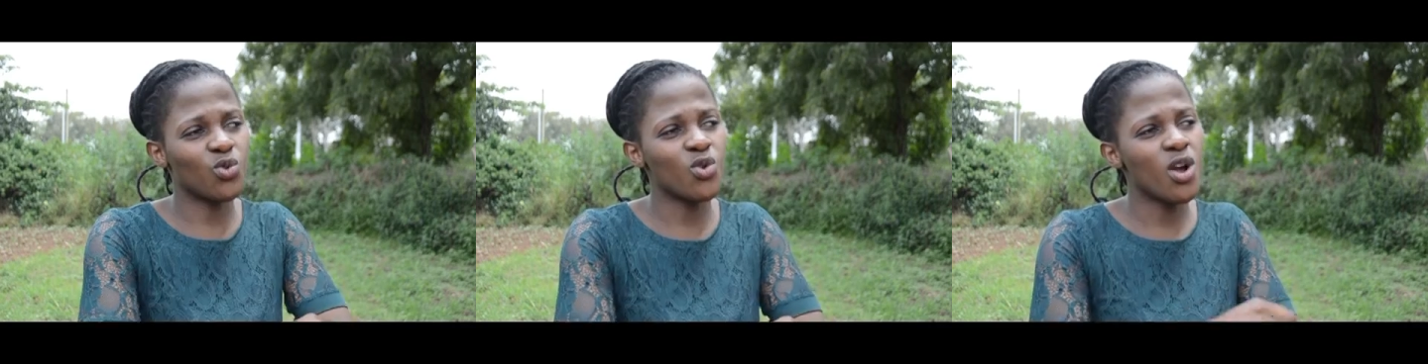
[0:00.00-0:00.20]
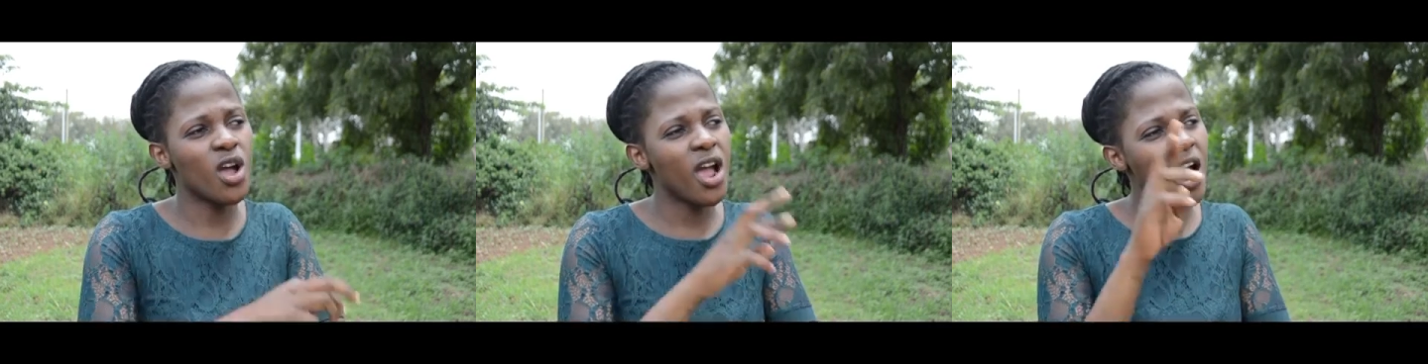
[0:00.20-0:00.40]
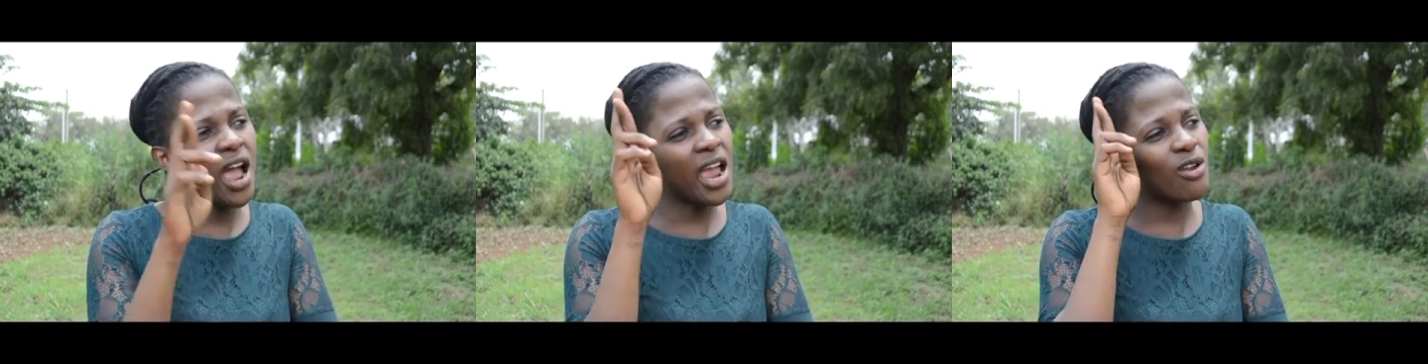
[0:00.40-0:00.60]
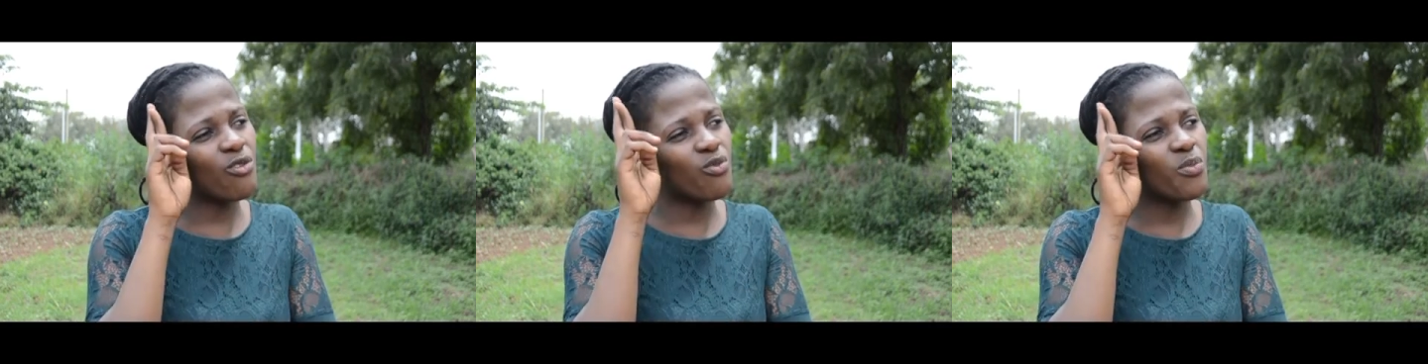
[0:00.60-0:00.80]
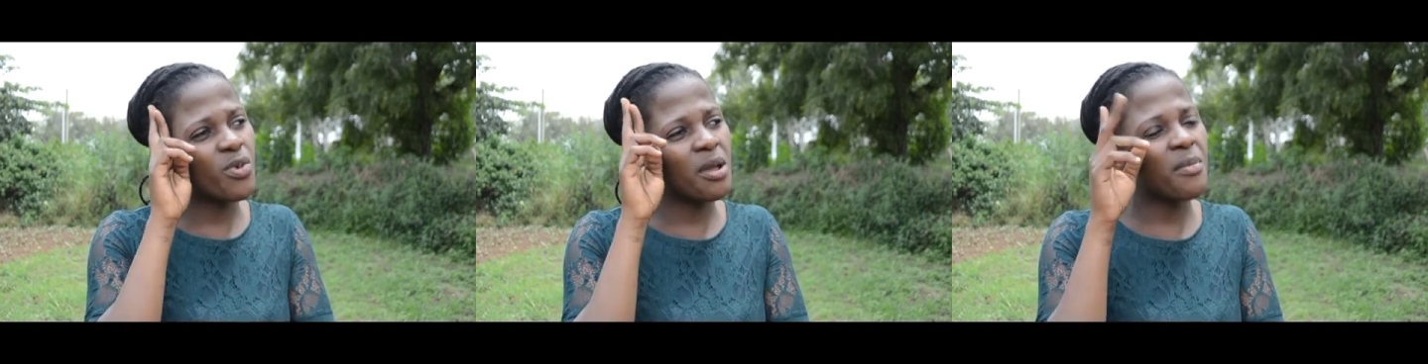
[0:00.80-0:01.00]
I joined
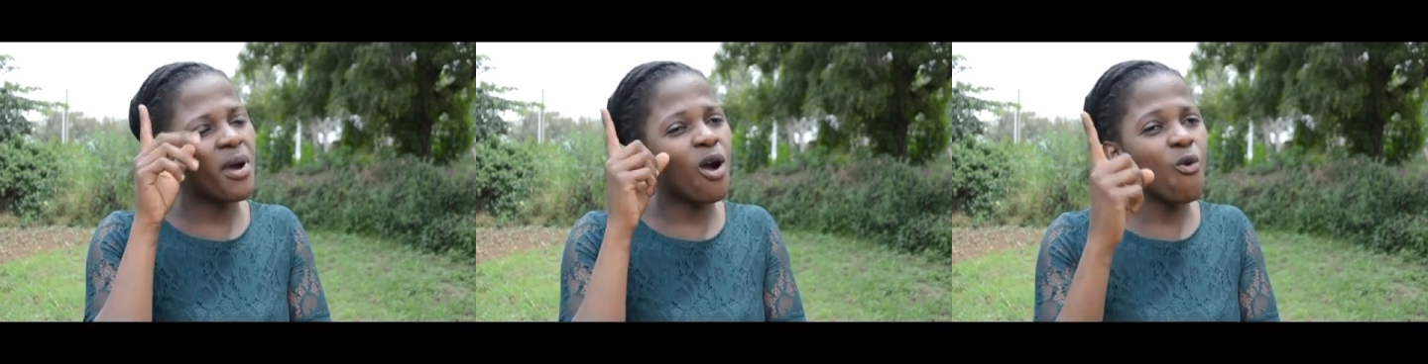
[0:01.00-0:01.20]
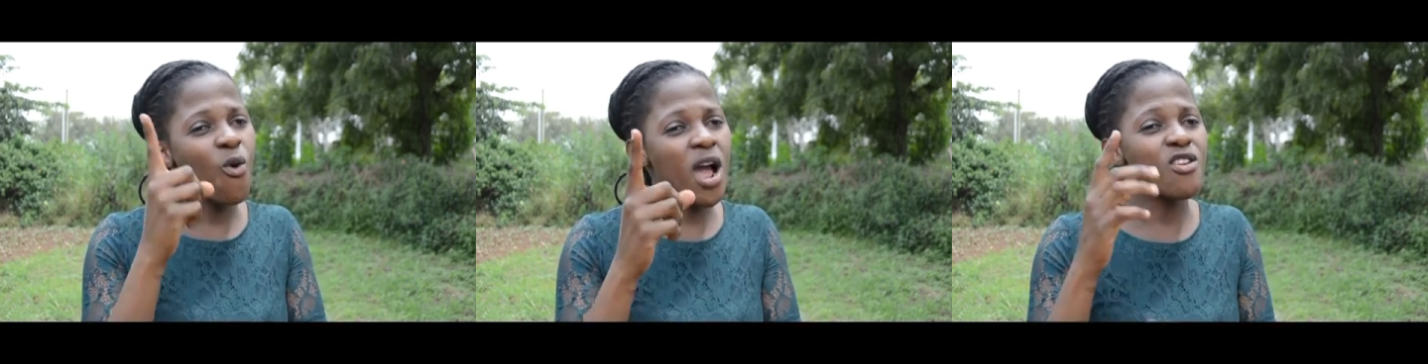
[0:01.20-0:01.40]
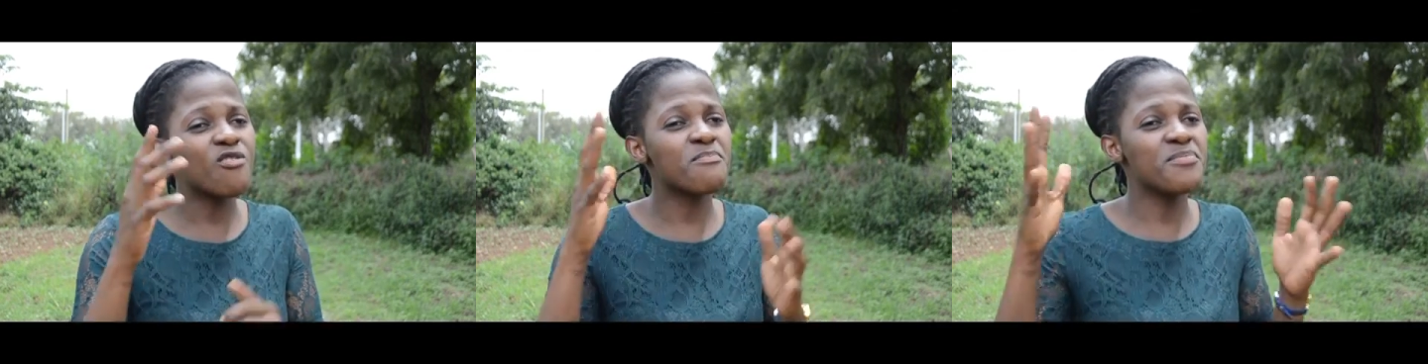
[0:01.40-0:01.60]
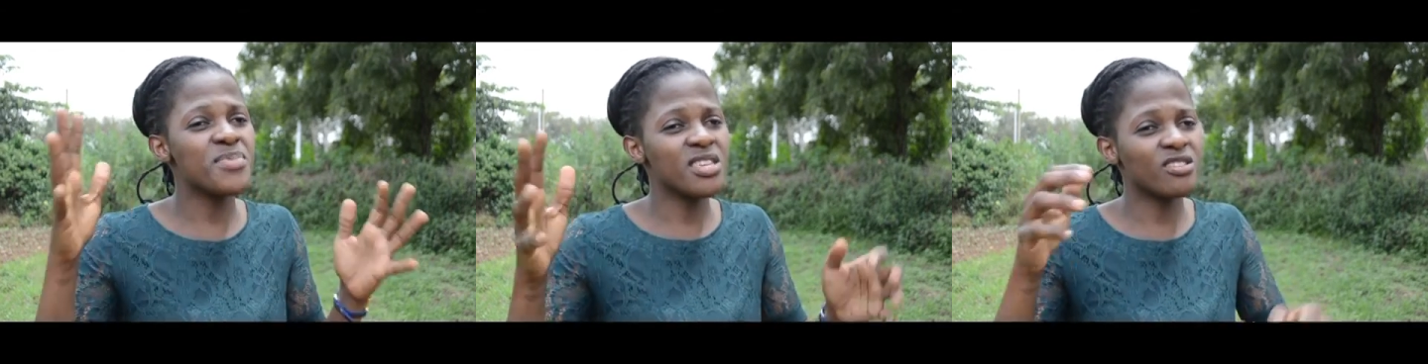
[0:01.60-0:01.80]
a secondary school,